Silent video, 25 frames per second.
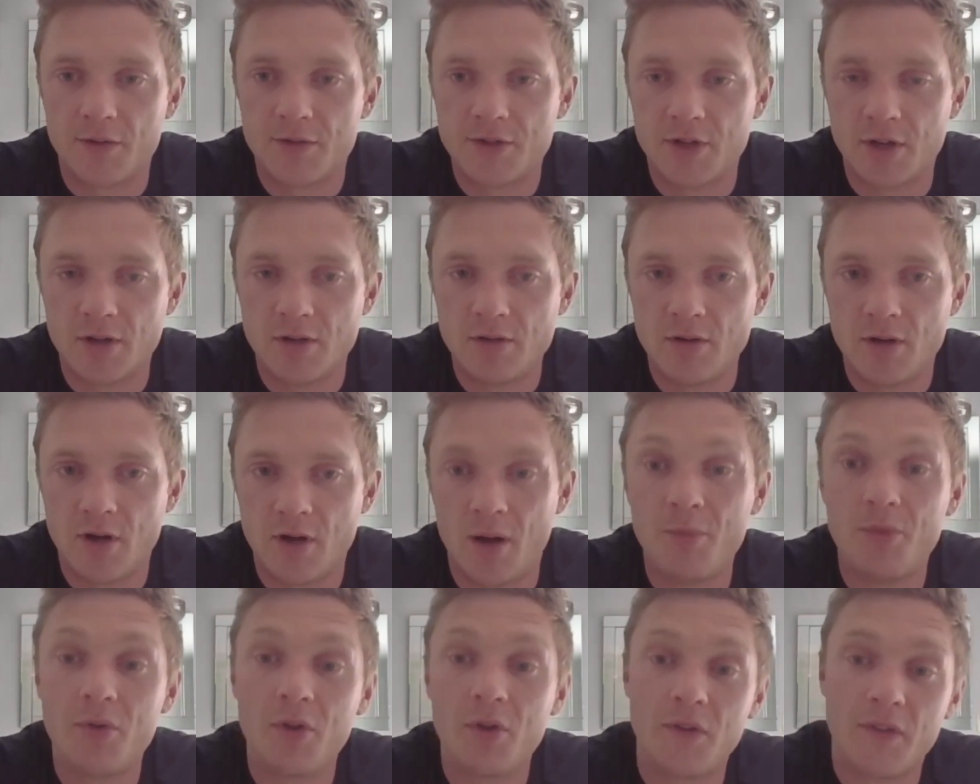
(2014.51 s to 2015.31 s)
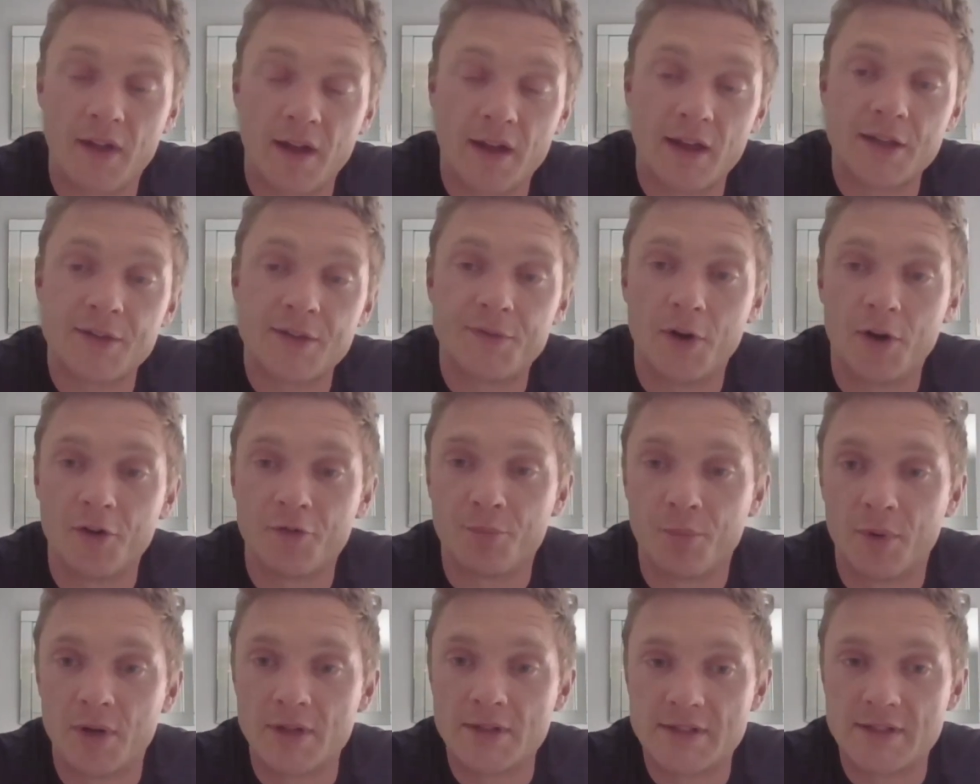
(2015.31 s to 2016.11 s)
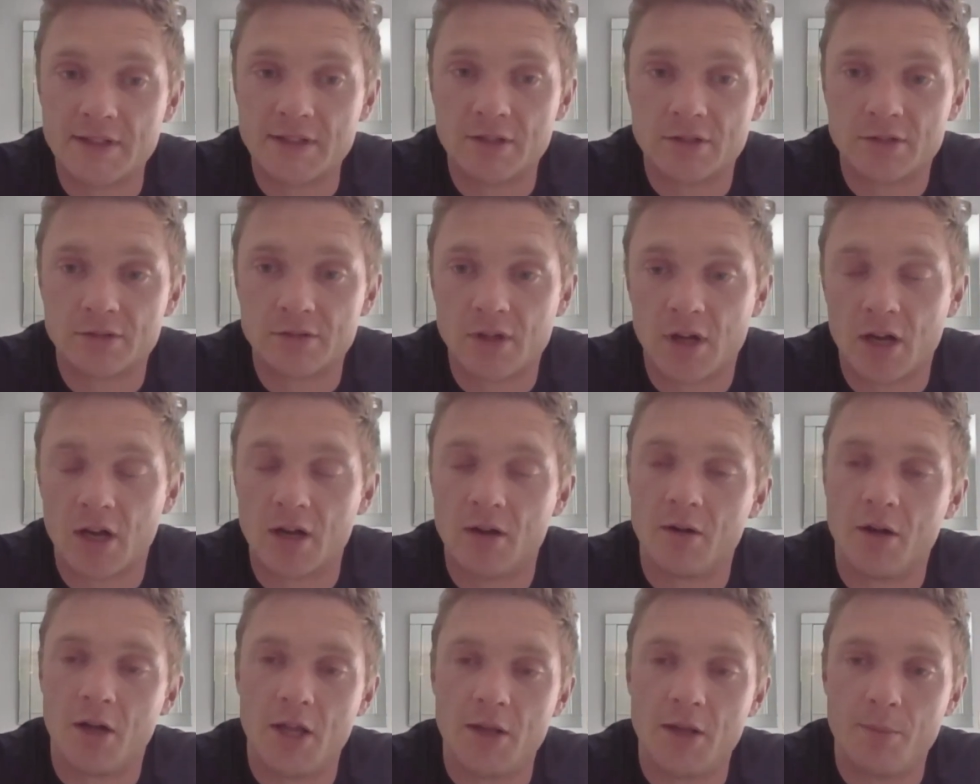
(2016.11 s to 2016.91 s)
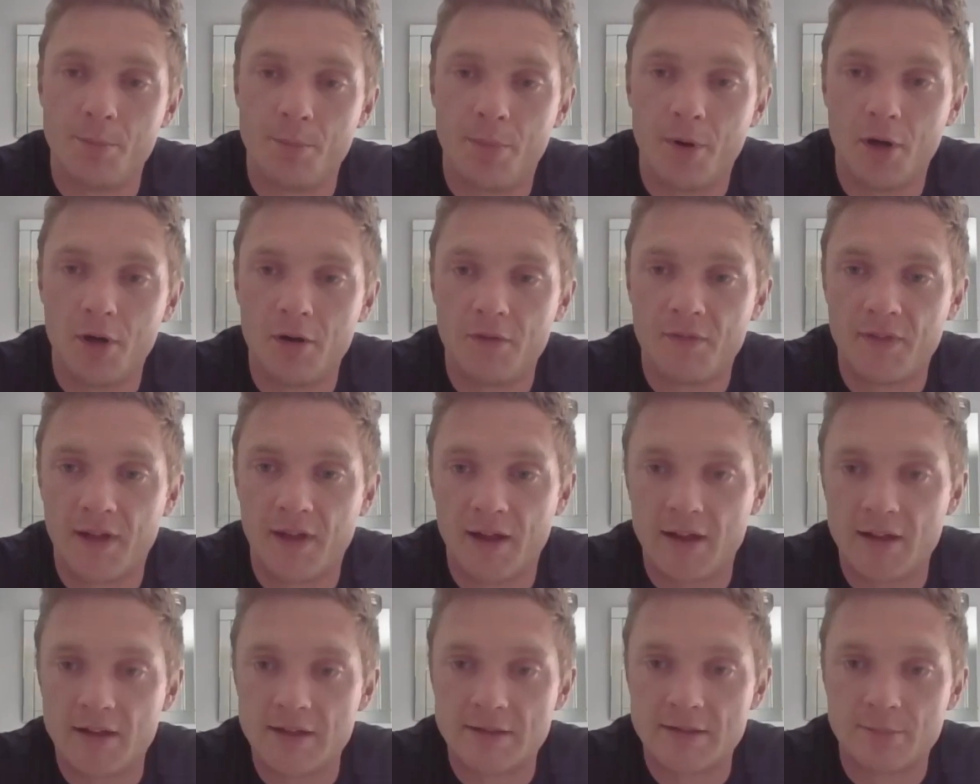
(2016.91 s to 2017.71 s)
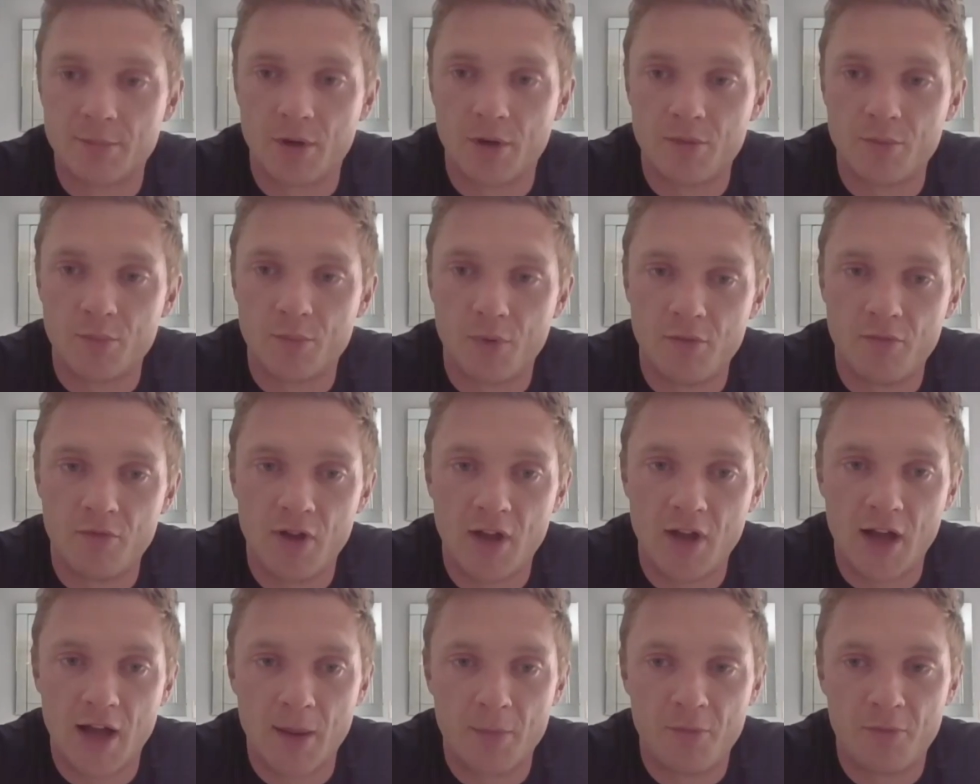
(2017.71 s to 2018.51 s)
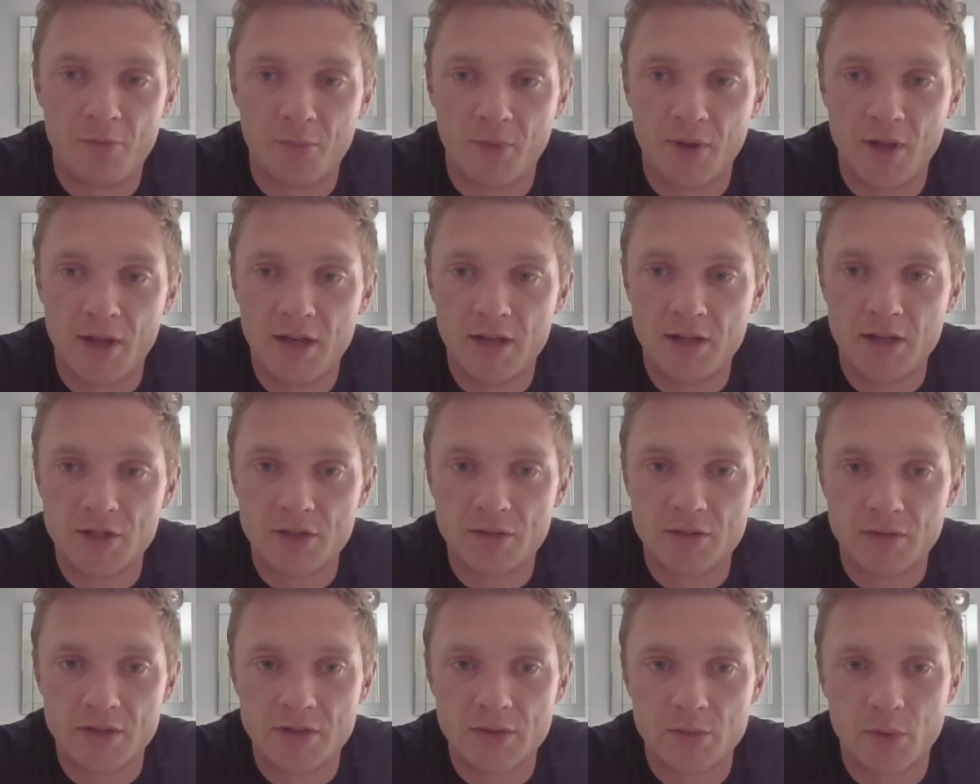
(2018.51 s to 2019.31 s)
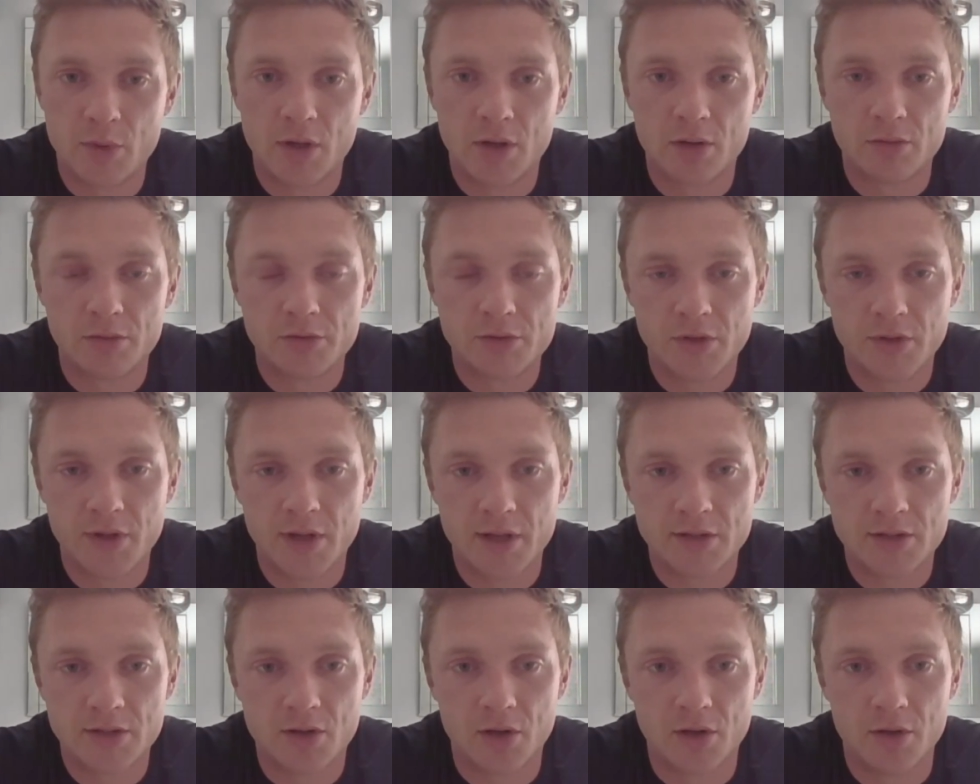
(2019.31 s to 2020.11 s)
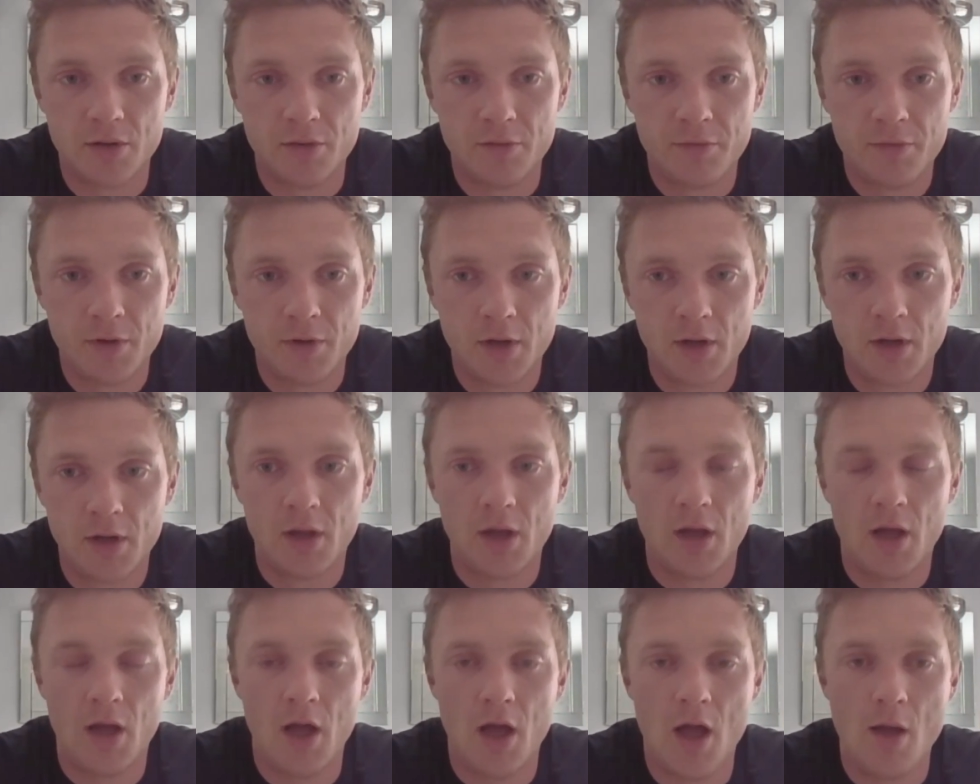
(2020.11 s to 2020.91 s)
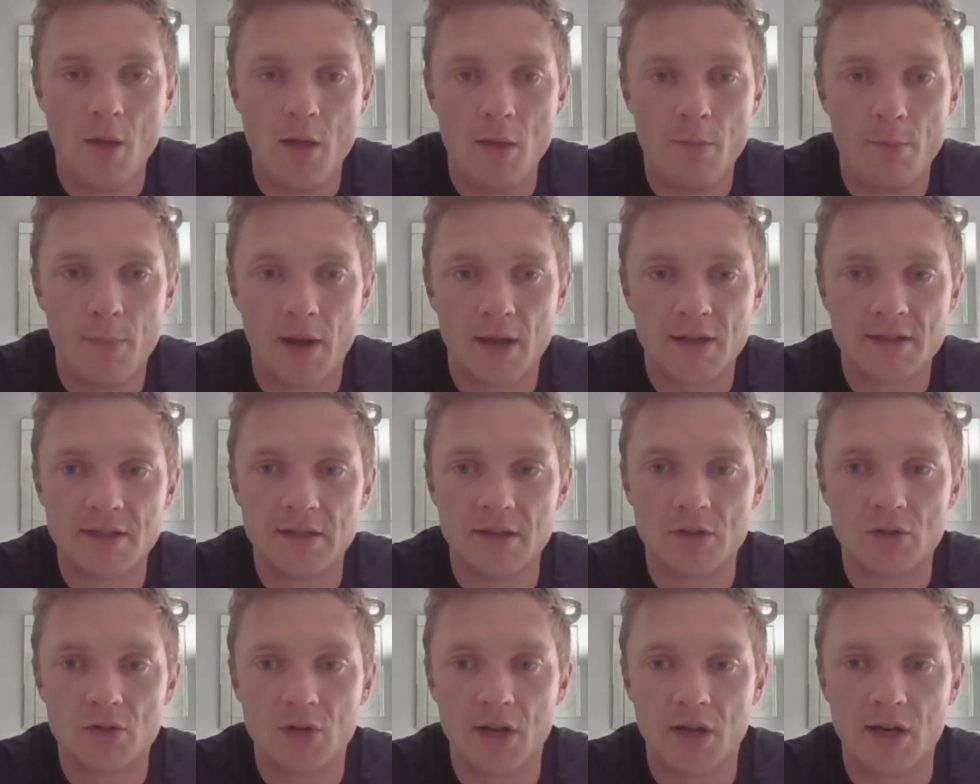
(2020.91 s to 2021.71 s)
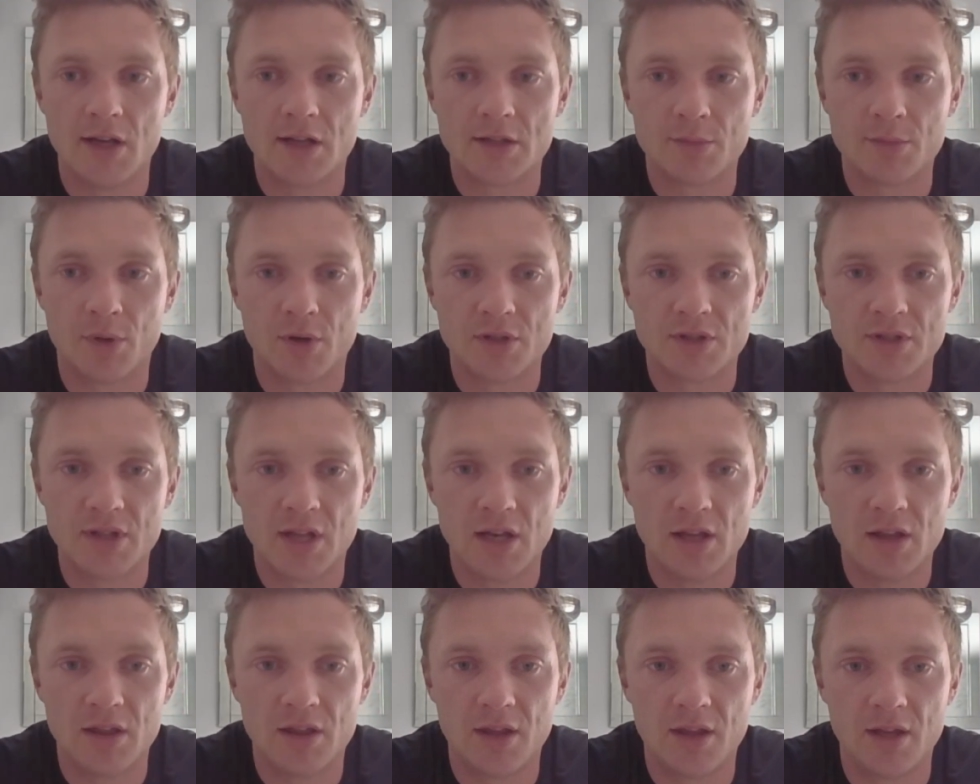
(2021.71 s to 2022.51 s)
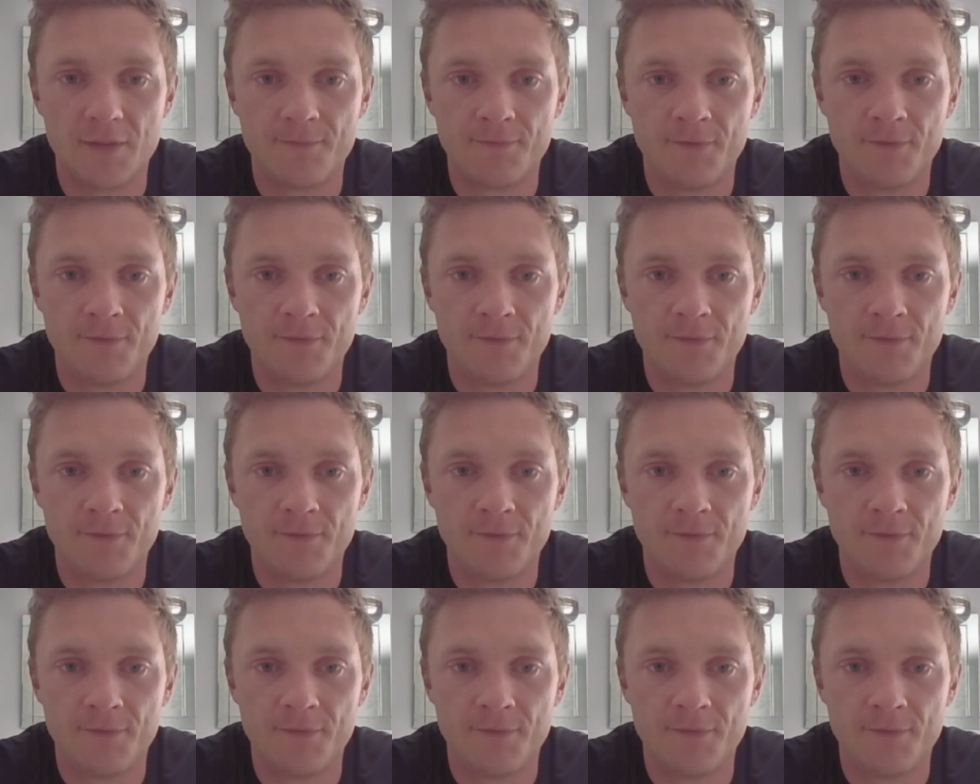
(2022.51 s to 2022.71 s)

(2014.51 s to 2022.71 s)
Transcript: So I'm doing that. It's far from ideal. Part of that is my rehab for my head injury as well. So that's kind of impacting the training as much as anything.